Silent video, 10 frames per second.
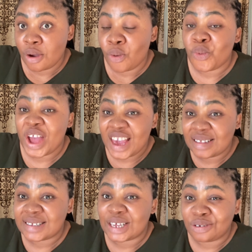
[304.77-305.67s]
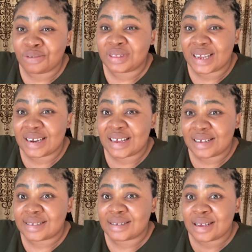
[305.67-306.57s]
Where it is a good thing
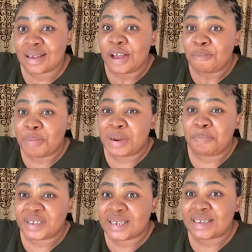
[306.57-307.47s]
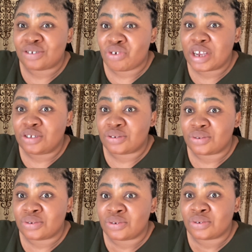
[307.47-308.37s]
is maybe the person is trying to
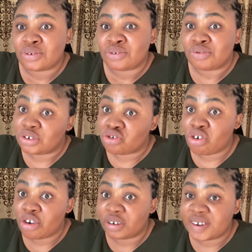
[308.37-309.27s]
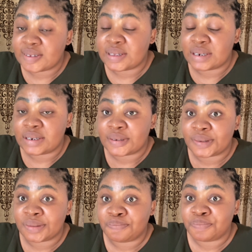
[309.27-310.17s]
destroy your destiny.
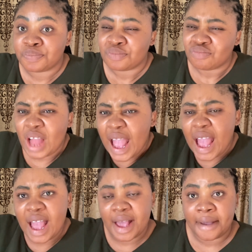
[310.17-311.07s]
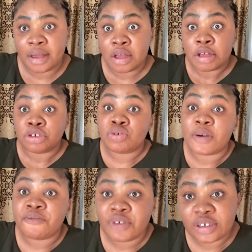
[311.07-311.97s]
Hey, you are
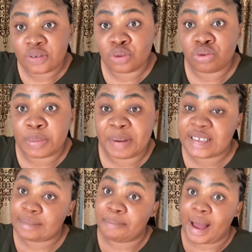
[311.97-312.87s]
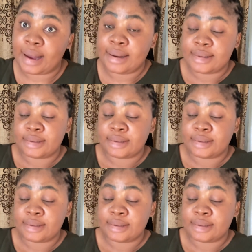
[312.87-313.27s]
free to do the person back.